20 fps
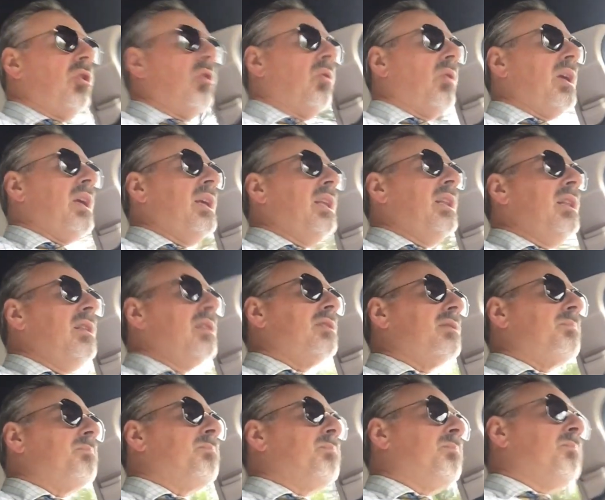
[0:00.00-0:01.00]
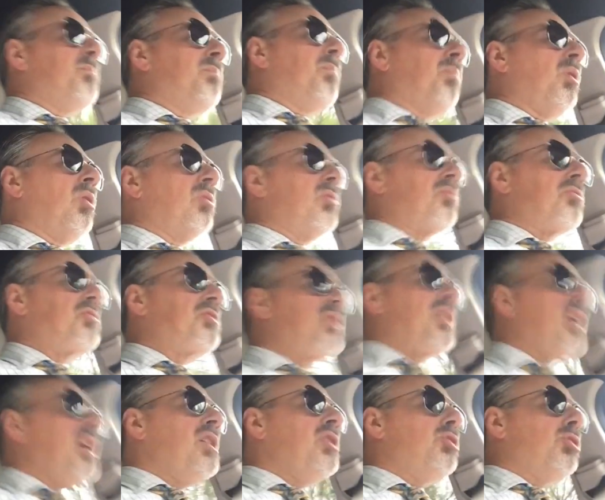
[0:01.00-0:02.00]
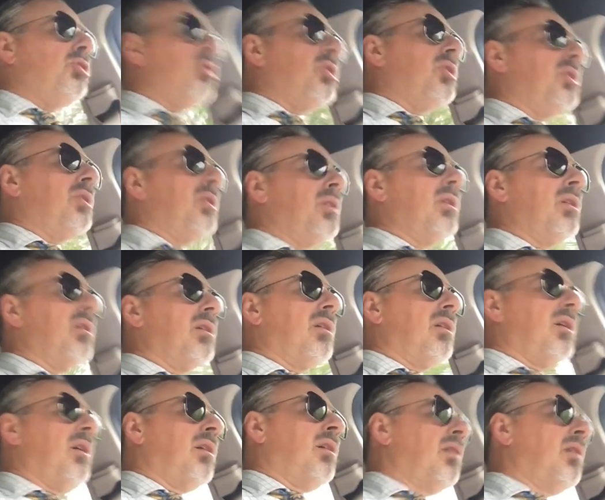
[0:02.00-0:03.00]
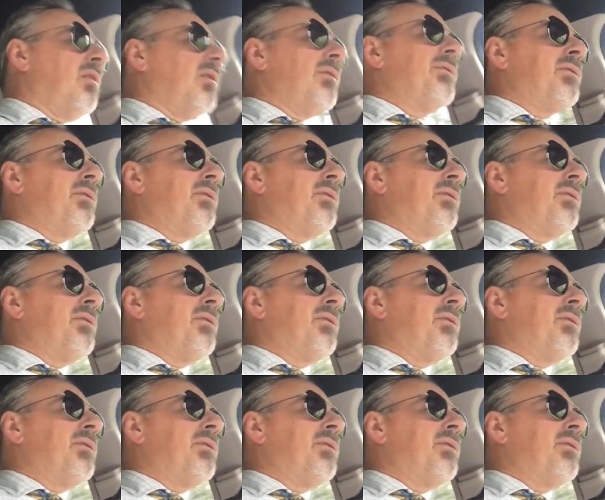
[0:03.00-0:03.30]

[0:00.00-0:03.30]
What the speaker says: in this polarization of